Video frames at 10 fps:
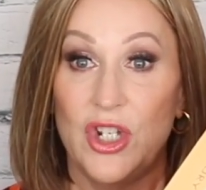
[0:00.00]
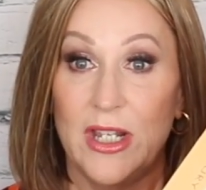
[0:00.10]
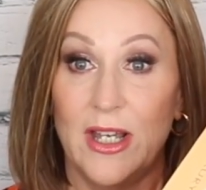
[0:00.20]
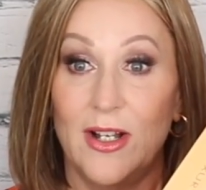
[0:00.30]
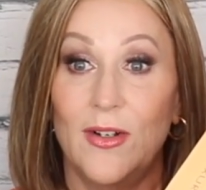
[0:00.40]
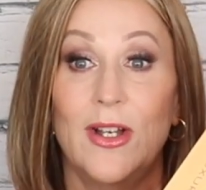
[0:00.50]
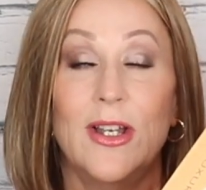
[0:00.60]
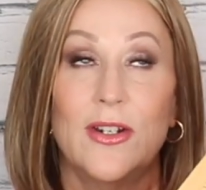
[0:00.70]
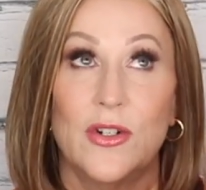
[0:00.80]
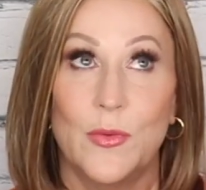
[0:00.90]
GL
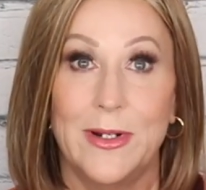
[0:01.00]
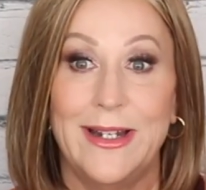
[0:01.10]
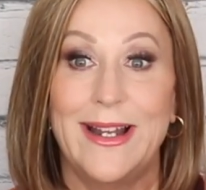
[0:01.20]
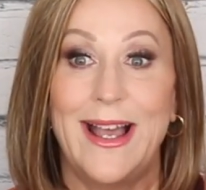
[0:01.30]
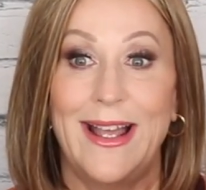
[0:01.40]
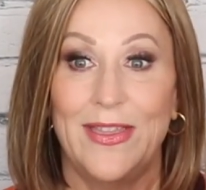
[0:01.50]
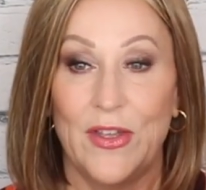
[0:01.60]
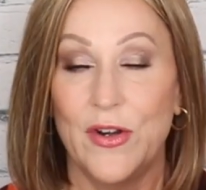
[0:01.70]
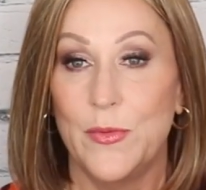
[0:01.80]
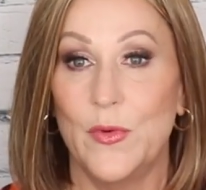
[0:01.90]

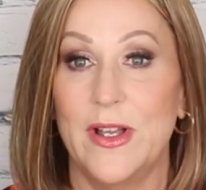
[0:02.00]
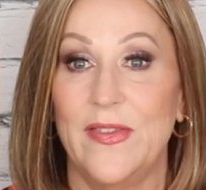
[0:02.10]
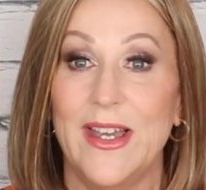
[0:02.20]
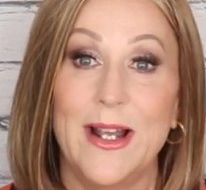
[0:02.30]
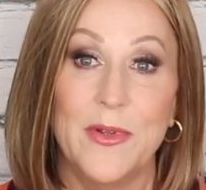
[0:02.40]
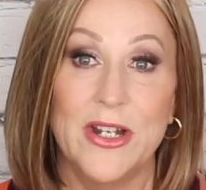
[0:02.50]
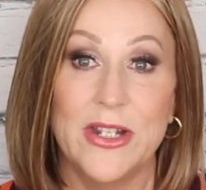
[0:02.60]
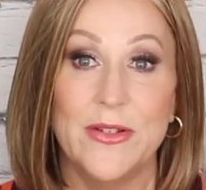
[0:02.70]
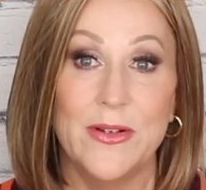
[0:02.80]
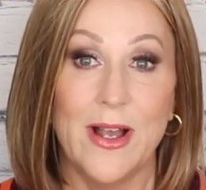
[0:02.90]
2931. Then I'm going
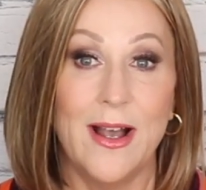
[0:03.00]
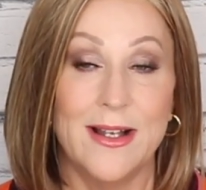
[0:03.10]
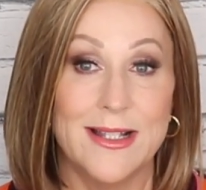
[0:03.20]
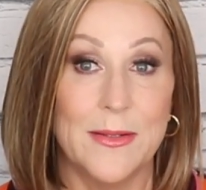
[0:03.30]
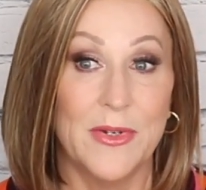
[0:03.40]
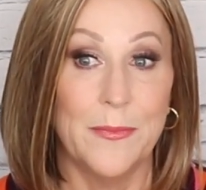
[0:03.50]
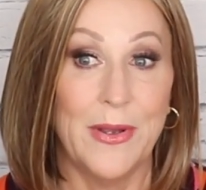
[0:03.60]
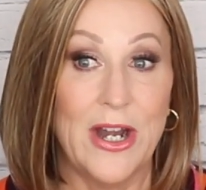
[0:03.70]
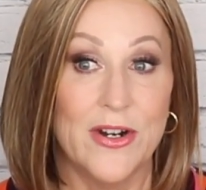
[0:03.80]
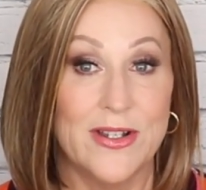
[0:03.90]
to do uh, some
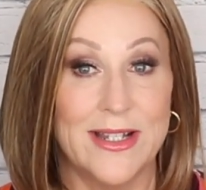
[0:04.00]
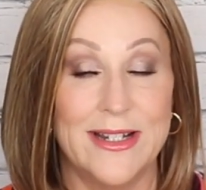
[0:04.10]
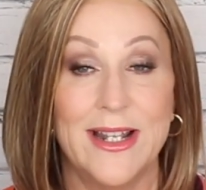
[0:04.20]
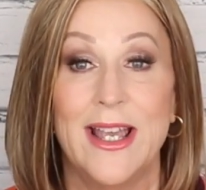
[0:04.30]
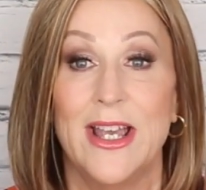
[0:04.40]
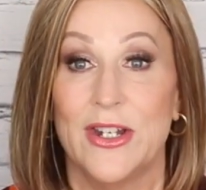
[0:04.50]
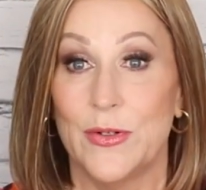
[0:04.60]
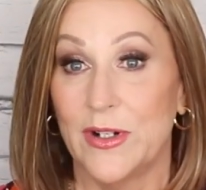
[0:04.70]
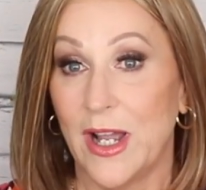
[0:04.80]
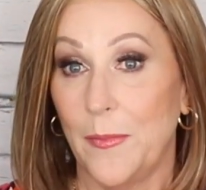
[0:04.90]
comparison
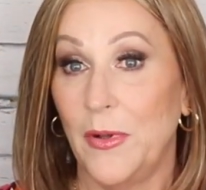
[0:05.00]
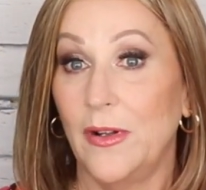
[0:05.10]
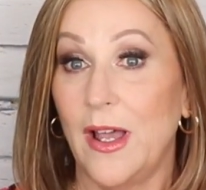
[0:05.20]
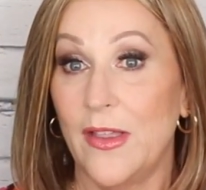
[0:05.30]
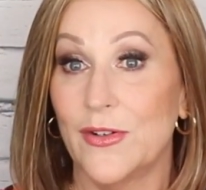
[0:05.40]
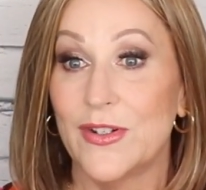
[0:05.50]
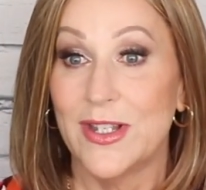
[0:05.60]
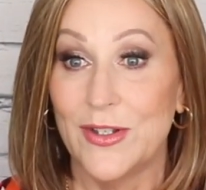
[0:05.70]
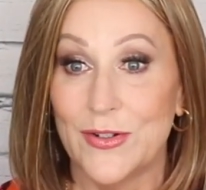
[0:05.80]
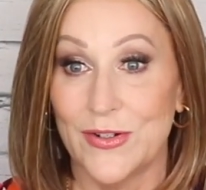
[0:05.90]
to a couple other
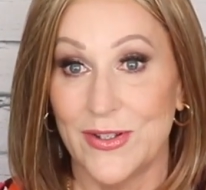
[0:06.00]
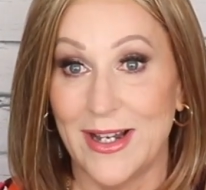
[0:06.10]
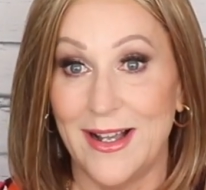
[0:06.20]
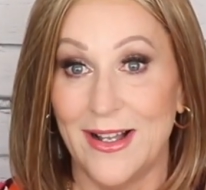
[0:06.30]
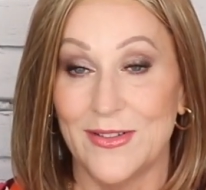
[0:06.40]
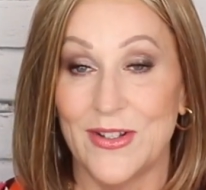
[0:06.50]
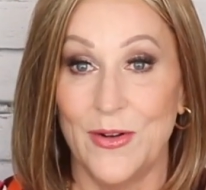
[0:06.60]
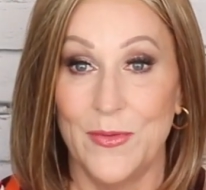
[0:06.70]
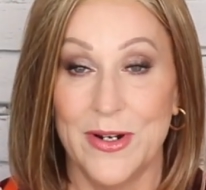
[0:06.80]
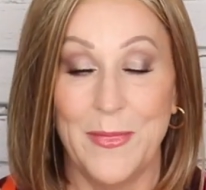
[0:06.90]
sister styles.
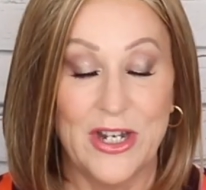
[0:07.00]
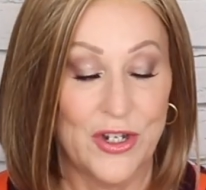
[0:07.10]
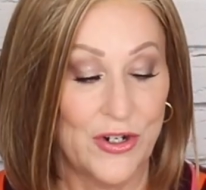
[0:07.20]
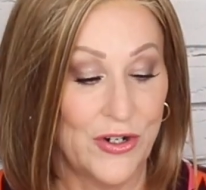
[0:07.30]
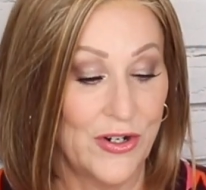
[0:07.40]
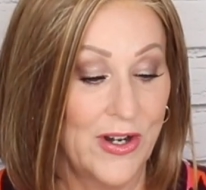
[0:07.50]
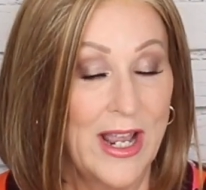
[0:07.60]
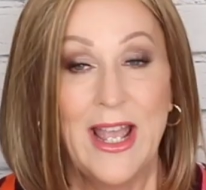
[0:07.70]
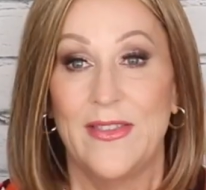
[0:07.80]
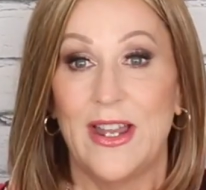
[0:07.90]
So I want to make sure
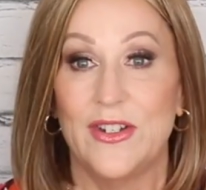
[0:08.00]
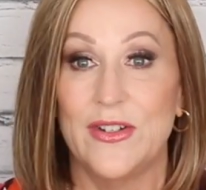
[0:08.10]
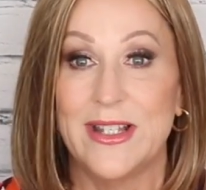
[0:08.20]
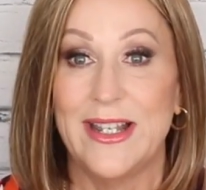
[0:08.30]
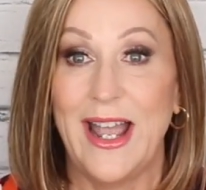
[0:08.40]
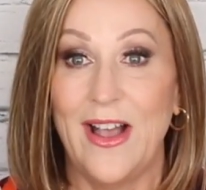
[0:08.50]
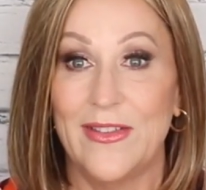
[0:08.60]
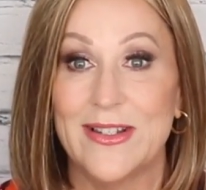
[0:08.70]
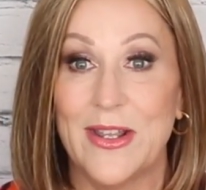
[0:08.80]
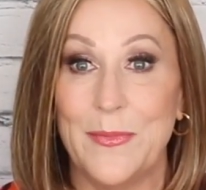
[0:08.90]
that you see
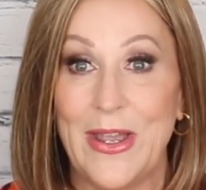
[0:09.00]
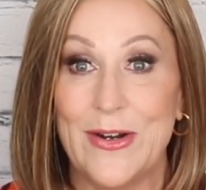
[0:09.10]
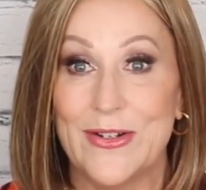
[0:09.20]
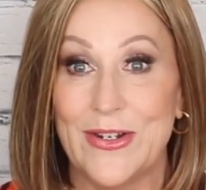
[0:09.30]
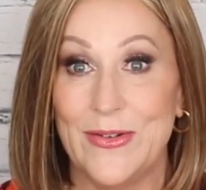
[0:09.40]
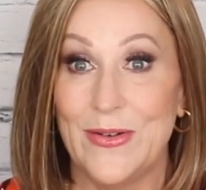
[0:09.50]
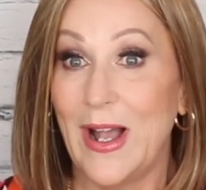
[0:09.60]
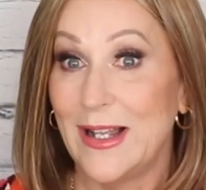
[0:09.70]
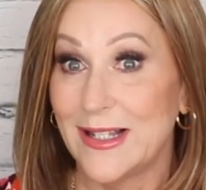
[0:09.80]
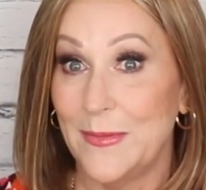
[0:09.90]
how this compares
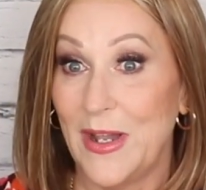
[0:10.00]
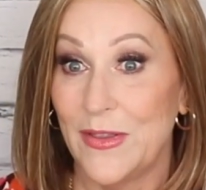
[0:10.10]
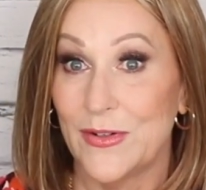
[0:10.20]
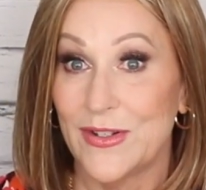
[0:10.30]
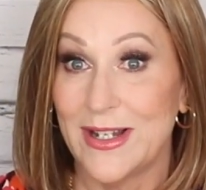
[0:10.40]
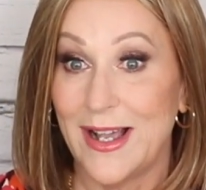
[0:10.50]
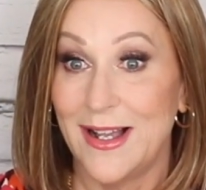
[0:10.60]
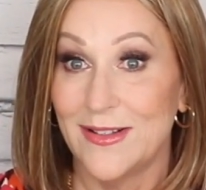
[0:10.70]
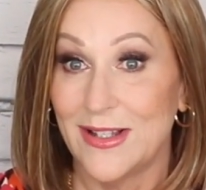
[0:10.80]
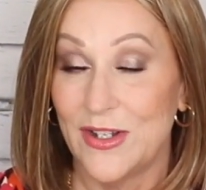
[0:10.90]
to some other
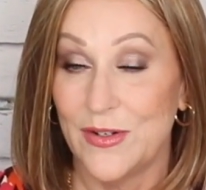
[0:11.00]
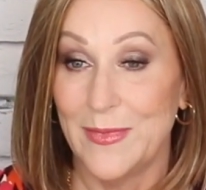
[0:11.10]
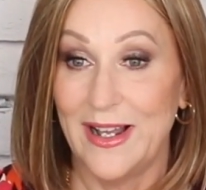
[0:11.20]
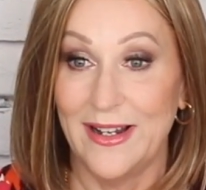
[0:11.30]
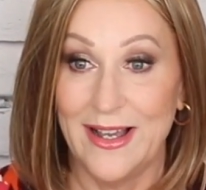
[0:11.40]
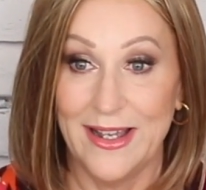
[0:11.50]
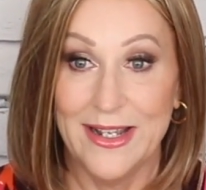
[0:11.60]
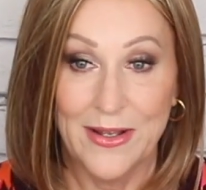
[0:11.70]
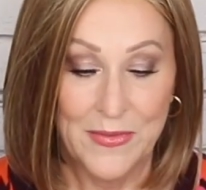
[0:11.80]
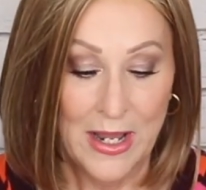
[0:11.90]
styles that you might
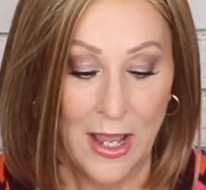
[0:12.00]
like.